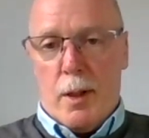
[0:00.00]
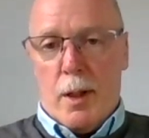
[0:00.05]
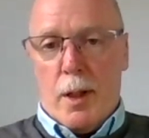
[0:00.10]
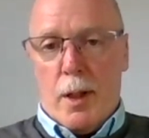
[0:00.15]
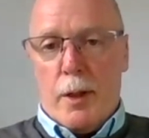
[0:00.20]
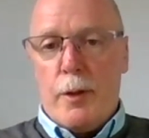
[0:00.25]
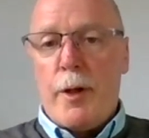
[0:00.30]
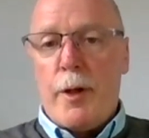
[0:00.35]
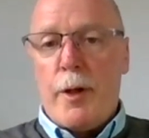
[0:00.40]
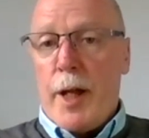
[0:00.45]

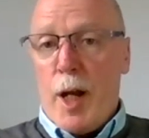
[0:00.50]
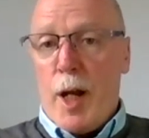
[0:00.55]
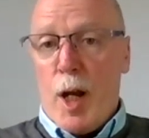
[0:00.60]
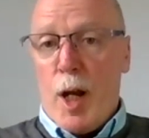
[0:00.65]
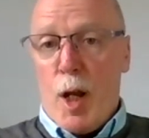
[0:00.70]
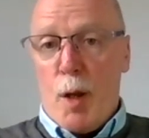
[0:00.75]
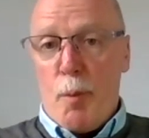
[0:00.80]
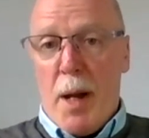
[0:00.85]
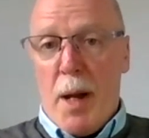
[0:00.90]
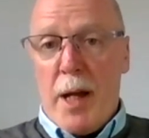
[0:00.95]
not only
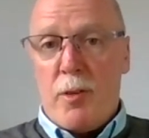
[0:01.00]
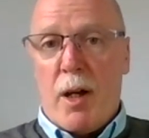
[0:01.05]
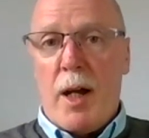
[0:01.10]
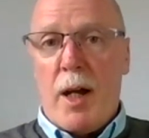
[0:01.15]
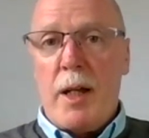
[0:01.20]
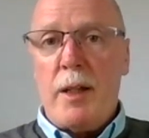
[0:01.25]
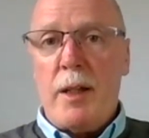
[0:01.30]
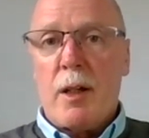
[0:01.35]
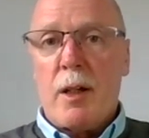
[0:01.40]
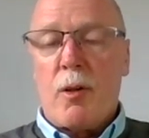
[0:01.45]

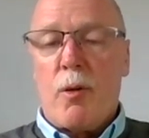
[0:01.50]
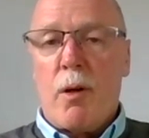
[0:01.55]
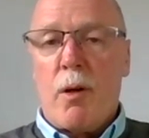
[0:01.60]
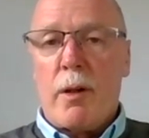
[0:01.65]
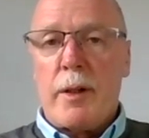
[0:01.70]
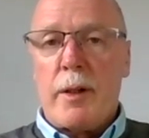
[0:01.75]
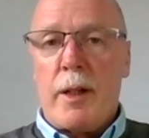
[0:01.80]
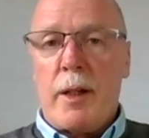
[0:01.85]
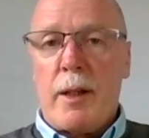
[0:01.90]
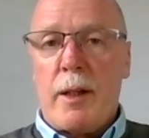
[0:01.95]
maintain the
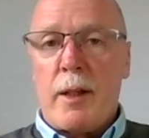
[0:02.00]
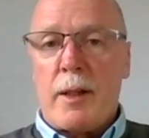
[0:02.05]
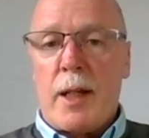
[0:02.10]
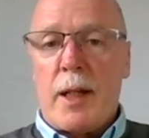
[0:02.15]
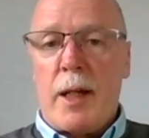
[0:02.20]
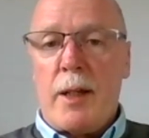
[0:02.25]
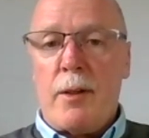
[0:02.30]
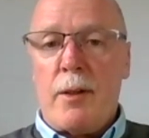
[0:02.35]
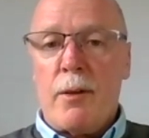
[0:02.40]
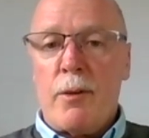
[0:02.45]
quality that
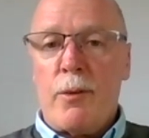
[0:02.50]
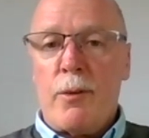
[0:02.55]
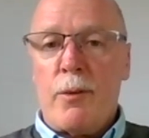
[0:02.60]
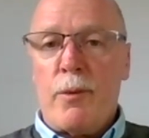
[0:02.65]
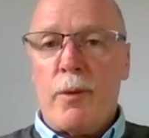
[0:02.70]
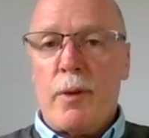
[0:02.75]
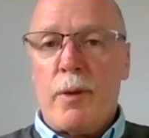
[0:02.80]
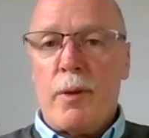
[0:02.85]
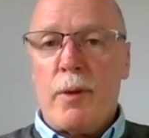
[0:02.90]
they do